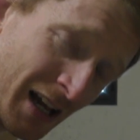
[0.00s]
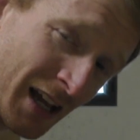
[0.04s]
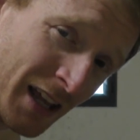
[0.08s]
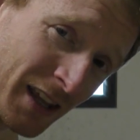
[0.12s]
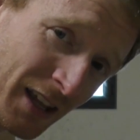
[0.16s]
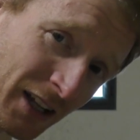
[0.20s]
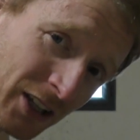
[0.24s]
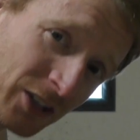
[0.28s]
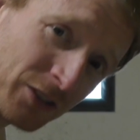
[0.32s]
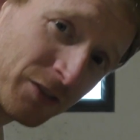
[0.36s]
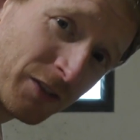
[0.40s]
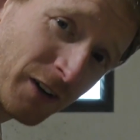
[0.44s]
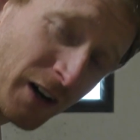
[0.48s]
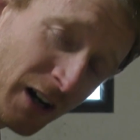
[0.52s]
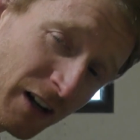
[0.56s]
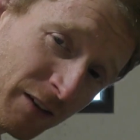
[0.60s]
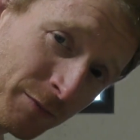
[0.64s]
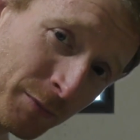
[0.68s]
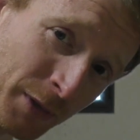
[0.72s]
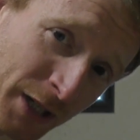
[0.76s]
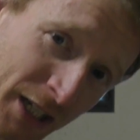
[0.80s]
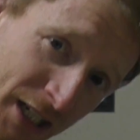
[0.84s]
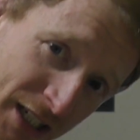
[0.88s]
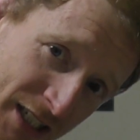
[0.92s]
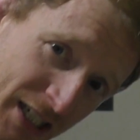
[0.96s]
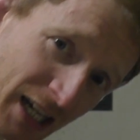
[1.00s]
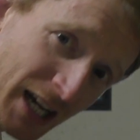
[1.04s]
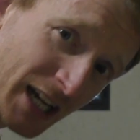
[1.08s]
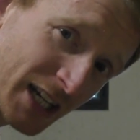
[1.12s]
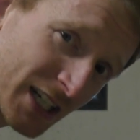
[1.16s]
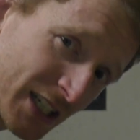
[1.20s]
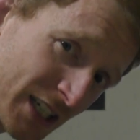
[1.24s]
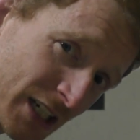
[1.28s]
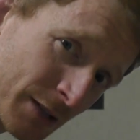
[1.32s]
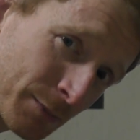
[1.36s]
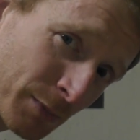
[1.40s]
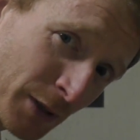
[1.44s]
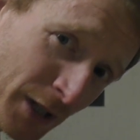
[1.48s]
that the 5 minute
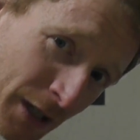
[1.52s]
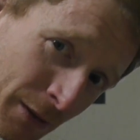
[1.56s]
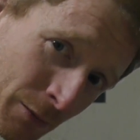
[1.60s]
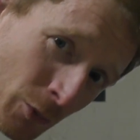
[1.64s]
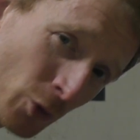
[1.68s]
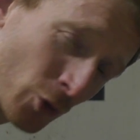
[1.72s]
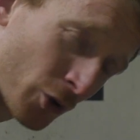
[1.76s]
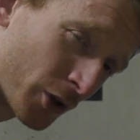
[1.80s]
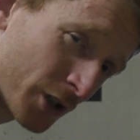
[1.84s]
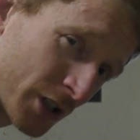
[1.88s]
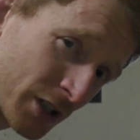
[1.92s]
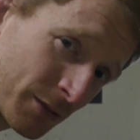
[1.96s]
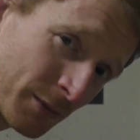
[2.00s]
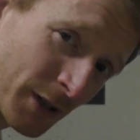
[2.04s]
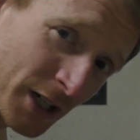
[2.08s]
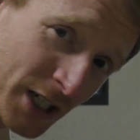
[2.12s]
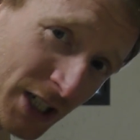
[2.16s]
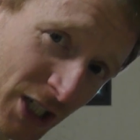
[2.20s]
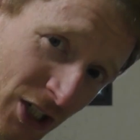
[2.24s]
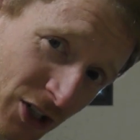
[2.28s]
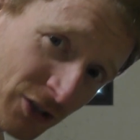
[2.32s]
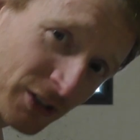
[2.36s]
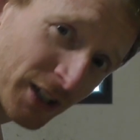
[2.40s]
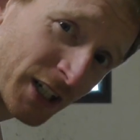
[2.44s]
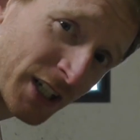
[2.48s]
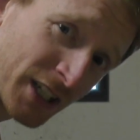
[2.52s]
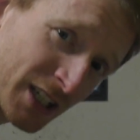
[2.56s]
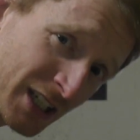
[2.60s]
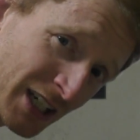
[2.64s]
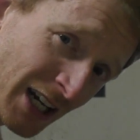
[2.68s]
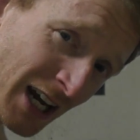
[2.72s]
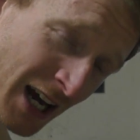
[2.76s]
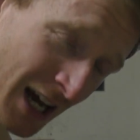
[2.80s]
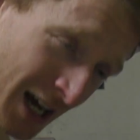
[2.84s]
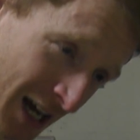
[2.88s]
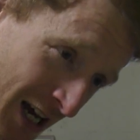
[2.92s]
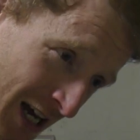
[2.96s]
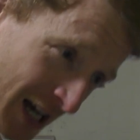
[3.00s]
test is playing more into my
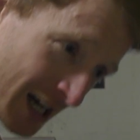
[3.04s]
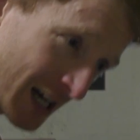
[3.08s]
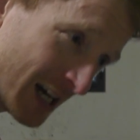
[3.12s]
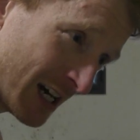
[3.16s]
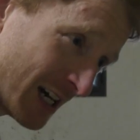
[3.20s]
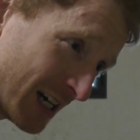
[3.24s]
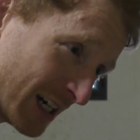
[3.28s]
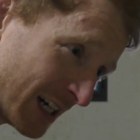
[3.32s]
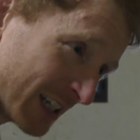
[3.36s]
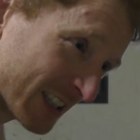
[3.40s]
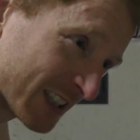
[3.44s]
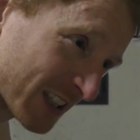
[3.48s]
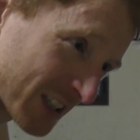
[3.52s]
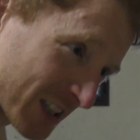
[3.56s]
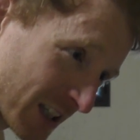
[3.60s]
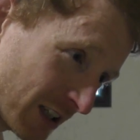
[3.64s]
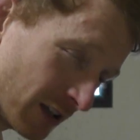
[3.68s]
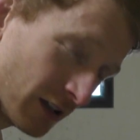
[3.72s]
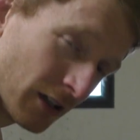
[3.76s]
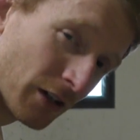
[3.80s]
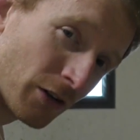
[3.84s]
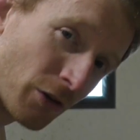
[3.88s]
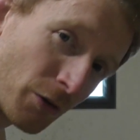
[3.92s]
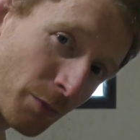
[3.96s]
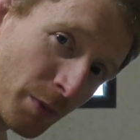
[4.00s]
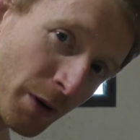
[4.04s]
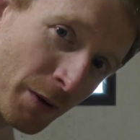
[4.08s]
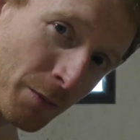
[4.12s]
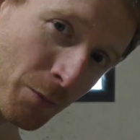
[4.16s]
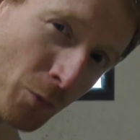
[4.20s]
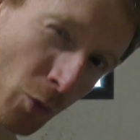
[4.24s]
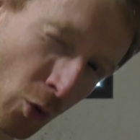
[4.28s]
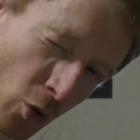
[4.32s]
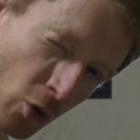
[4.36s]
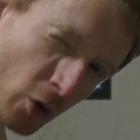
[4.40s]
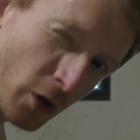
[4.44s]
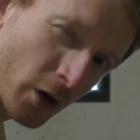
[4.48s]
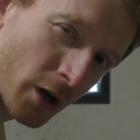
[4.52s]
strengths, as it's a little bit
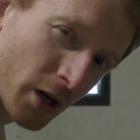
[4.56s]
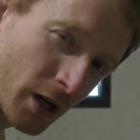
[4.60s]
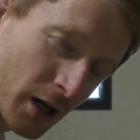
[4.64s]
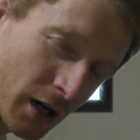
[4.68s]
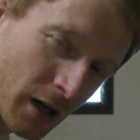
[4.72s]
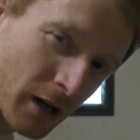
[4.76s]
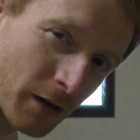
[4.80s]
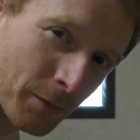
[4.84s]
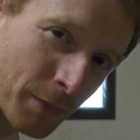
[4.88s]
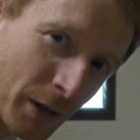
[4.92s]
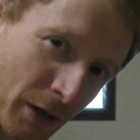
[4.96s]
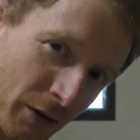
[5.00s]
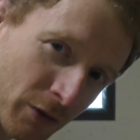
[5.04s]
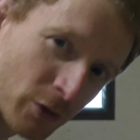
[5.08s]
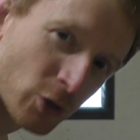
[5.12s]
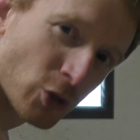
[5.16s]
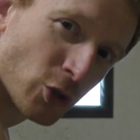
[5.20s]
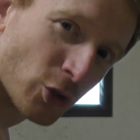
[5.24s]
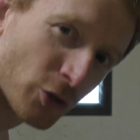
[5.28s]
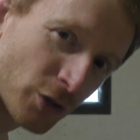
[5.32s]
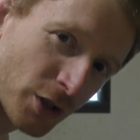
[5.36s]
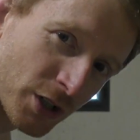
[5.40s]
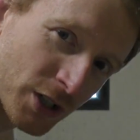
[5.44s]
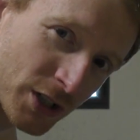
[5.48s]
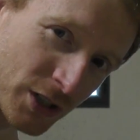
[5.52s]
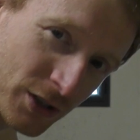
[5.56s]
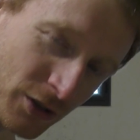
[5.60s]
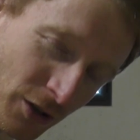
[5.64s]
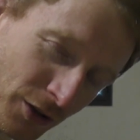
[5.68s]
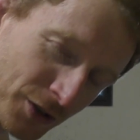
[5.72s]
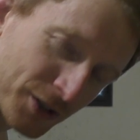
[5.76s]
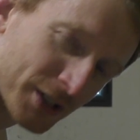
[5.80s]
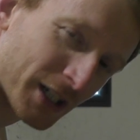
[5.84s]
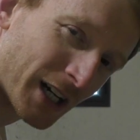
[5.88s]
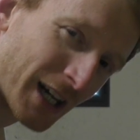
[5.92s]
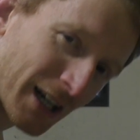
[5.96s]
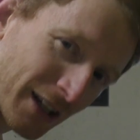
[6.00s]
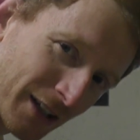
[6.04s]
more about endurance, not
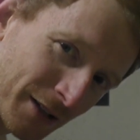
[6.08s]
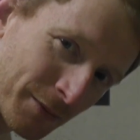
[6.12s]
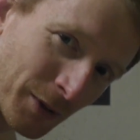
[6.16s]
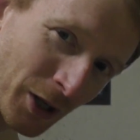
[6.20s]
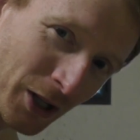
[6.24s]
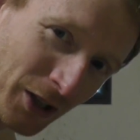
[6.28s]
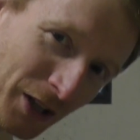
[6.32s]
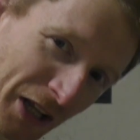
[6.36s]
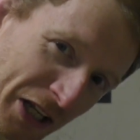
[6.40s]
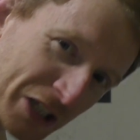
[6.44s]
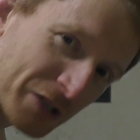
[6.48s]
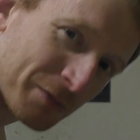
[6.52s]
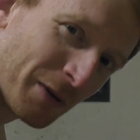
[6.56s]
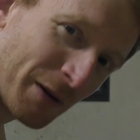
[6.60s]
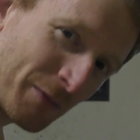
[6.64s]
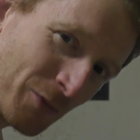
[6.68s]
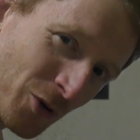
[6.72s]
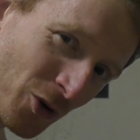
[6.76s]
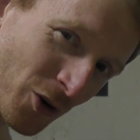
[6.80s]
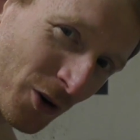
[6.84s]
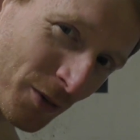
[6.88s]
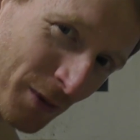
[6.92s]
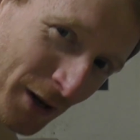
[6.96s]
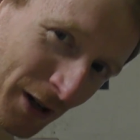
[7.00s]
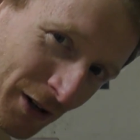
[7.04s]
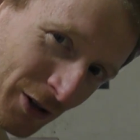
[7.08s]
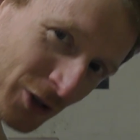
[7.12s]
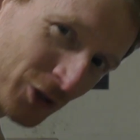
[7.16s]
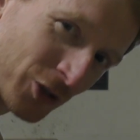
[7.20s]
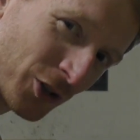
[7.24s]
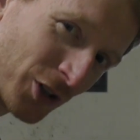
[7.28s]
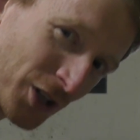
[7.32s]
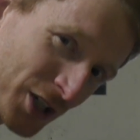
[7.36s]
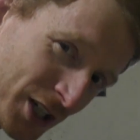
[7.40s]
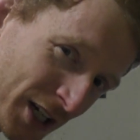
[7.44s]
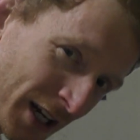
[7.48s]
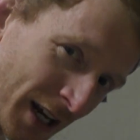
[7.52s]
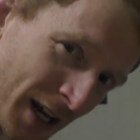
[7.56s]
entirely, but a little bit more about
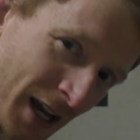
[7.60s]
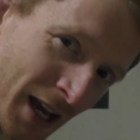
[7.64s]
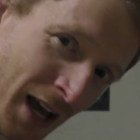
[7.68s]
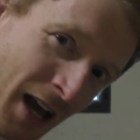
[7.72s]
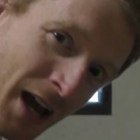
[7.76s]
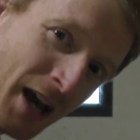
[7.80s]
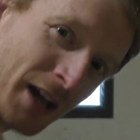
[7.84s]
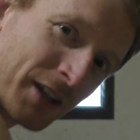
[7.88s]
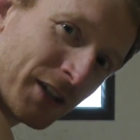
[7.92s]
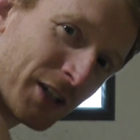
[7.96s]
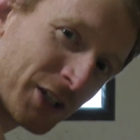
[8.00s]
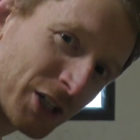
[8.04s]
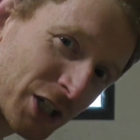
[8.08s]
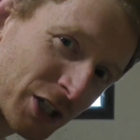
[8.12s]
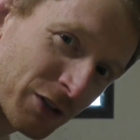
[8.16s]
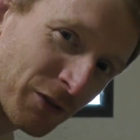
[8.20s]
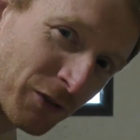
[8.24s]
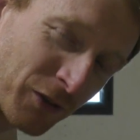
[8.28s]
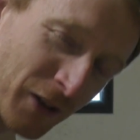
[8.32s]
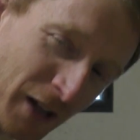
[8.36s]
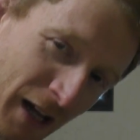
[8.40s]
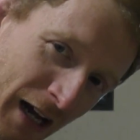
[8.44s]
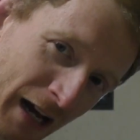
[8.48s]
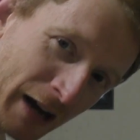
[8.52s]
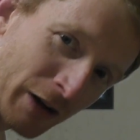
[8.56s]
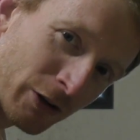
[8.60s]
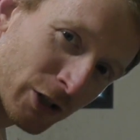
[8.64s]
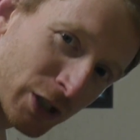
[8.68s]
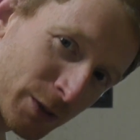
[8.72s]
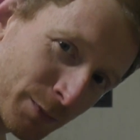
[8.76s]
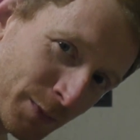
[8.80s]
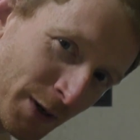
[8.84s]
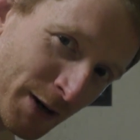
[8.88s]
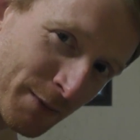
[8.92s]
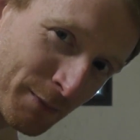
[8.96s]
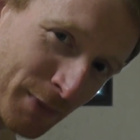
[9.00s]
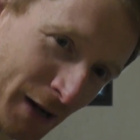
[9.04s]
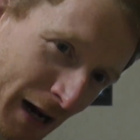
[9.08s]
endurance than just flat out
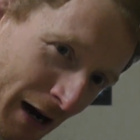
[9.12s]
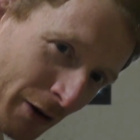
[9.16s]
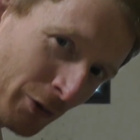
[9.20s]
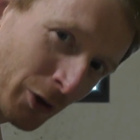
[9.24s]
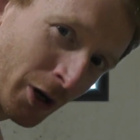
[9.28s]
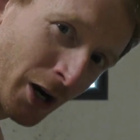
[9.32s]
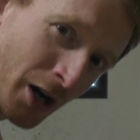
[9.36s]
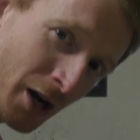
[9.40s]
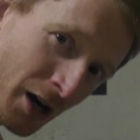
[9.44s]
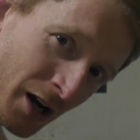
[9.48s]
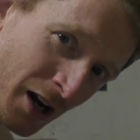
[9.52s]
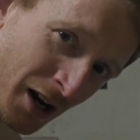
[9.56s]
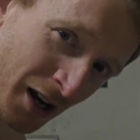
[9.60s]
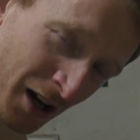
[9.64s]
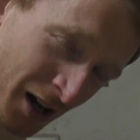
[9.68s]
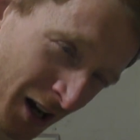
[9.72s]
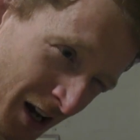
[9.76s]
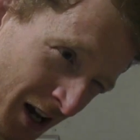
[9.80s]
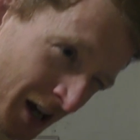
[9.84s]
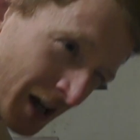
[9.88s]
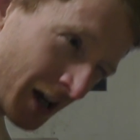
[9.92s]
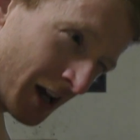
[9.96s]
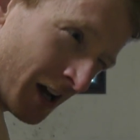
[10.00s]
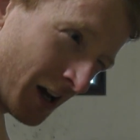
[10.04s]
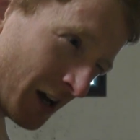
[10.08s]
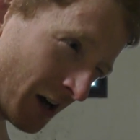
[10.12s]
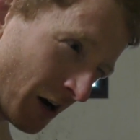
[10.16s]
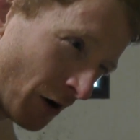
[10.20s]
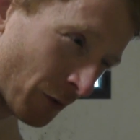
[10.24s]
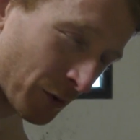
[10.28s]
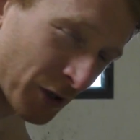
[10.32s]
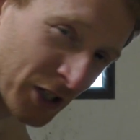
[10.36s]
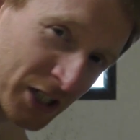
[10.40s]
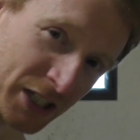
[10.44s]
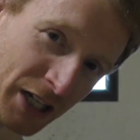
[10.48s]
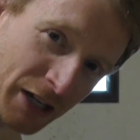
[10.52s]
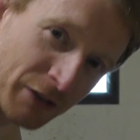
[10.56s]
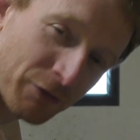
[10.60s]
sprint power. And
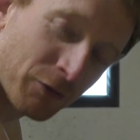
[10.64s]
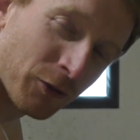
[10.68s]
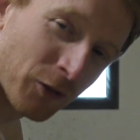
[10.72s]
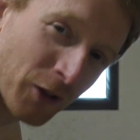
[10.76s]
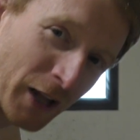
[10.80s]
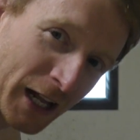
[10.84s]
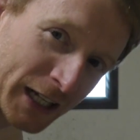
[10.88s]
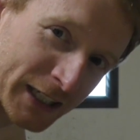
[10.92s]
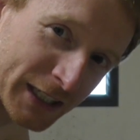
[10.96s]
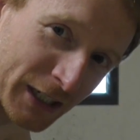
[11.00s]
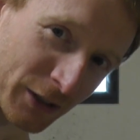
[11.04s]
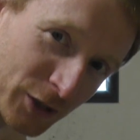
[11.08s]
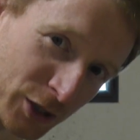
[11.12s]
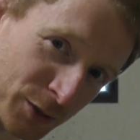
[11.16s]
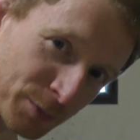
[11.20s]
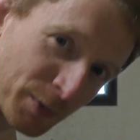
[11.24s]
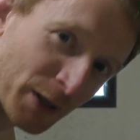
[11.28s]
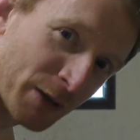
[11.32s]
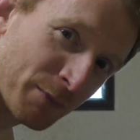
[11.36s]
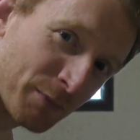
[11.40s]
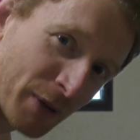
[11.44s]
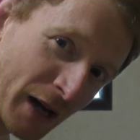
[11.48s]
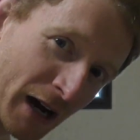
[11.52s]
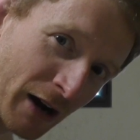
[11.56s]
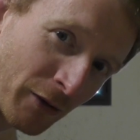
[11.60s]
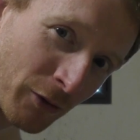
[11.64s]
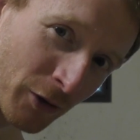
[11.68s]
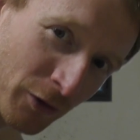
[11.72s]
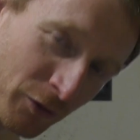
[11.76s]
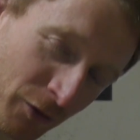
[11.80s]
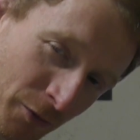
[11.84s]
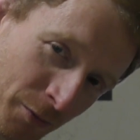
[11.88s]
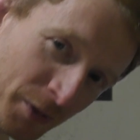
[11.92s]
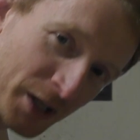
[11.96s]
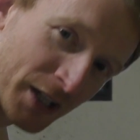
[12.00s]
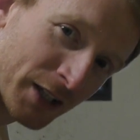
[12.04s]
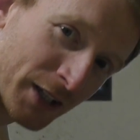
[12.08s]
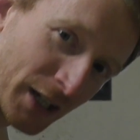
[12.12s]
when I say flat out sprint power,
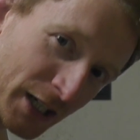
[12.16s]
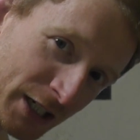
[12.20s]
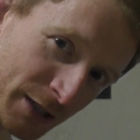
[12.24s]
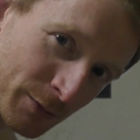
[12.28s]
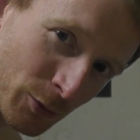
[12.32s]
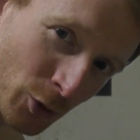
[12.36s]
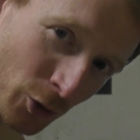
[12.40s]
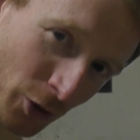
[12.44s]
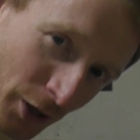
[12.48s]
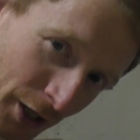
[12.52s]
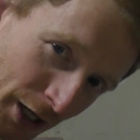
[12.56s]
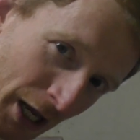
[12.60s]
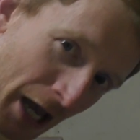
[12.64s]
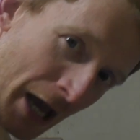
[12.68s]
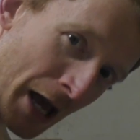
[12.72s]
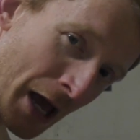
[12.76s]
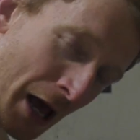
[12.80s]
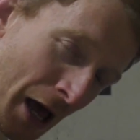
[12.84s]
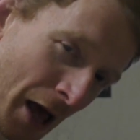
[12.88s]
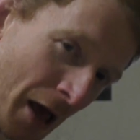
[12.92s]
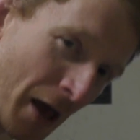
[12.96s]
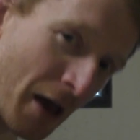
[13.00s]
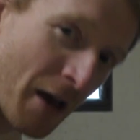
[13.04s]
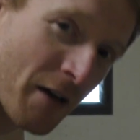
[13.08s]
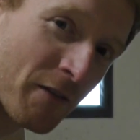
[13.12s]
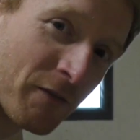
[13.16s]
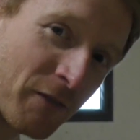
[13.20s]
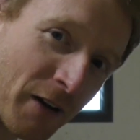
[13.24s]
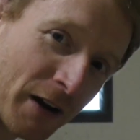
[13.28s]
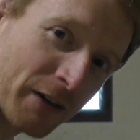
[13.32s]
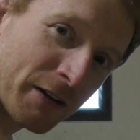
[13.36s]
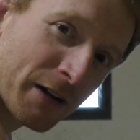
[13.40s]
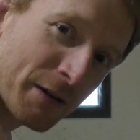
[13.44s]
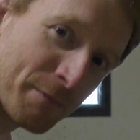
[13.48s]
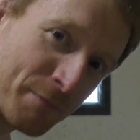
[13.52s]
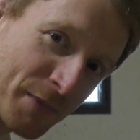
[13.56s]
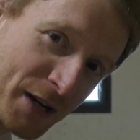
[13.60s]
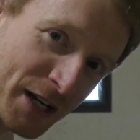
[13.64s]
for me that's more like
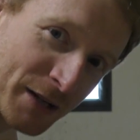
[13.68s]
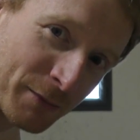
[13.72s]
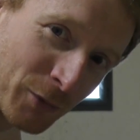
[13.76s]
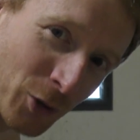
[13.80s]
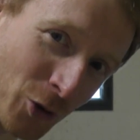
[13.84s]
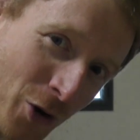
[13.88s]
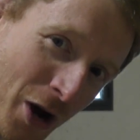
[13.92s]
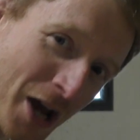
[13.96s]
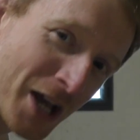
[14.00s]
very minimal